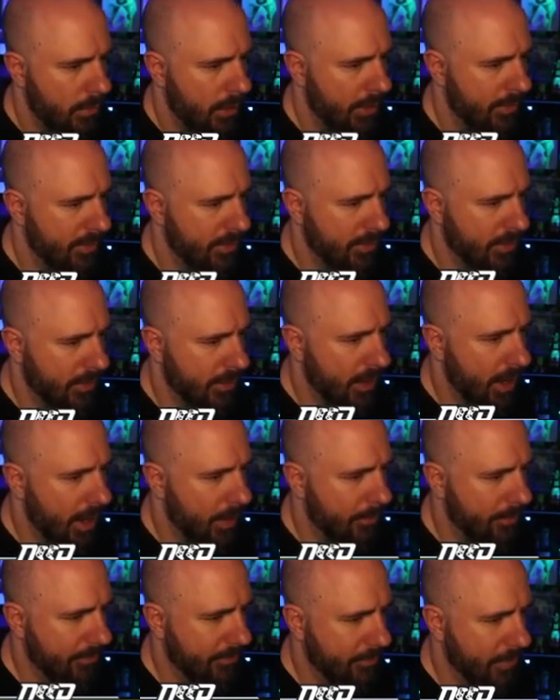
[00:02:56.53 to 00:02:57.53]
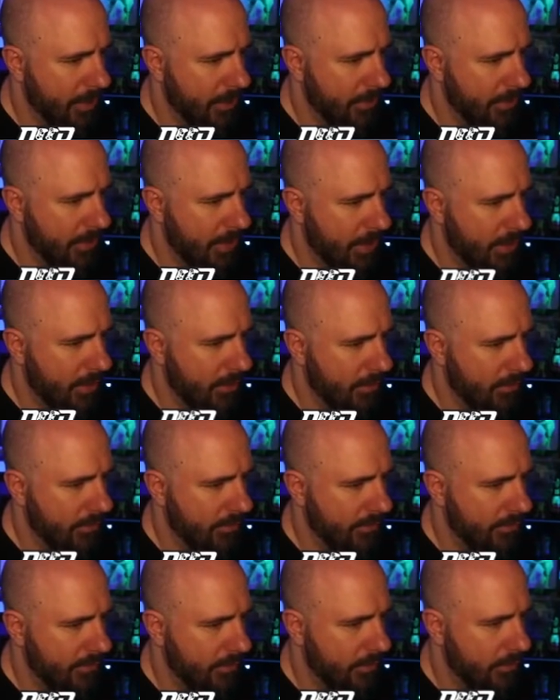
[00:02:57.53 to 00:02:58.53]
I think the comp is better now.
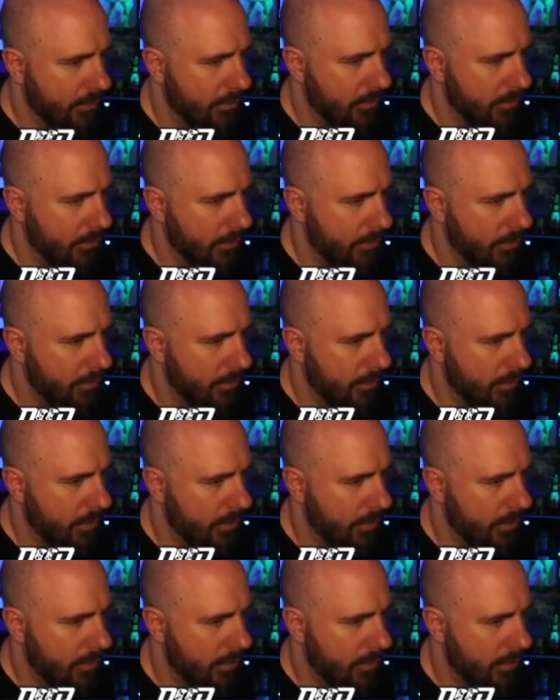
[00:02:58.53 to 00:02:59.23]
This ain't going to be open.